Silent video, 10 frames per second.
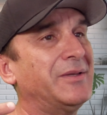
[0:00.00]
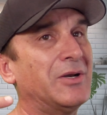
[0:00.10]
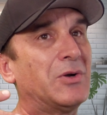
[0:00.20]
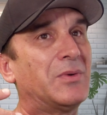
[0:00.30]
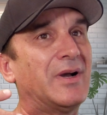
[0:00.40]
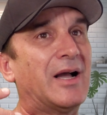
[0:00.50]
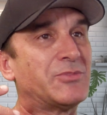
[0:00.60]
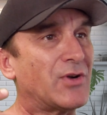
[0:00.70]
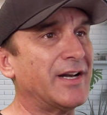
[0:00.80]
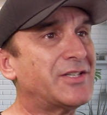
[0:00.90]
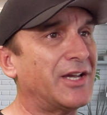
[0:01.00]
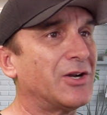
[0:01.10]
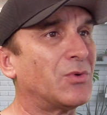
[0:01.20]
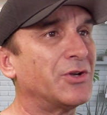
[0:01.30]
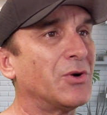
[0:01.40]
you know, I'm trying to
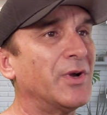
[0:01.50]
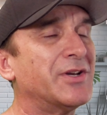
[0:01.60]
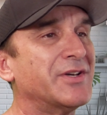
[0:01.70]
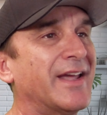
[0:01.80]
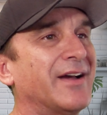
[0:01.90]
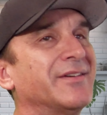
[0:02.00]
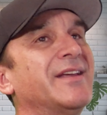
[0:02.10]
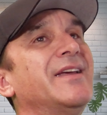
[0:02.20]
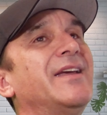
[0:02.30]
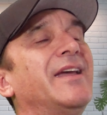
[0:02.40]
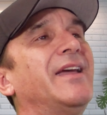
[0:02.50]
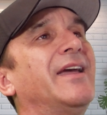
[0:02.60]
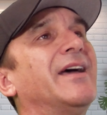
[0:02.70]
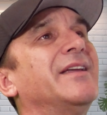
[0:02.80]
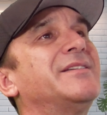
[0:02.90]
tell you to roll your window down.
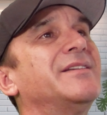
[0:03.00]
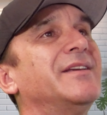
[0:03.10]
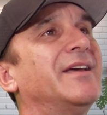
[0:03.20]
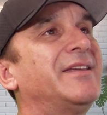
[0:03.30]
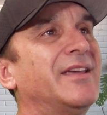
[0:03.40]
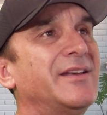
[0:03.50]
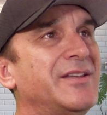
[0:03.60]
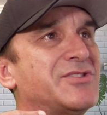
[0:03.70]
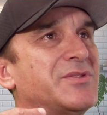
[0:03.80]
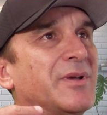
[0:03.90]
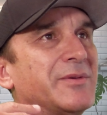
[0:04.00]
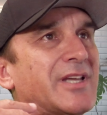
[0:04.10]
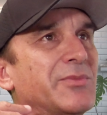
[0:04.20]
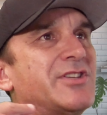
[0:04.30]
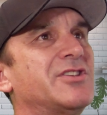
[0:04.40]
And again, he's, uh,
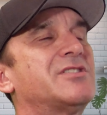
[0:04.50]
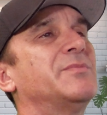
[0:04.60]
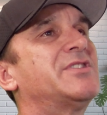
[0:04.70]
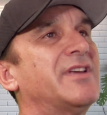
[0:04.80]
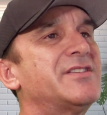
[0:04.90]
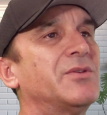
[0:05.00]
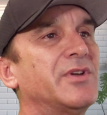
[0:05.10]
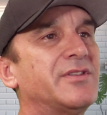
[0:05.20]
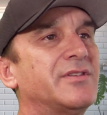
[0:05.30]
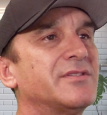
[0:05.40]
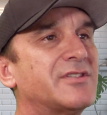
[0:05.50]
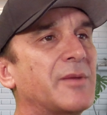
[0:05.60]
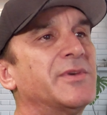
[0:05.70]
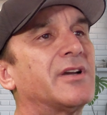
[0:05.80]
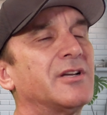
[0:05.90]
Tyreek's just obsessing with,
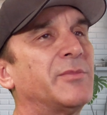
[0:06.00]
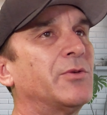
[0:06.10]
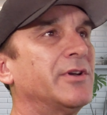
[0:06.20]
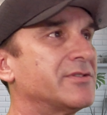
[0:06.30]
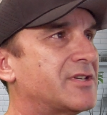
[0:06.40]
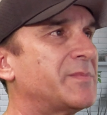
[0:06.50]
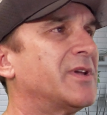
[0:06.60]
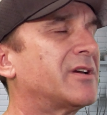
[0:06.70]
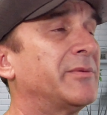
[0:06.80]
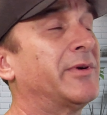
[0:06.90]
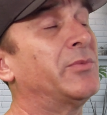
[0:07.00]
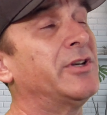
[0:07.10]
stop knocking on my window, stop knocking on my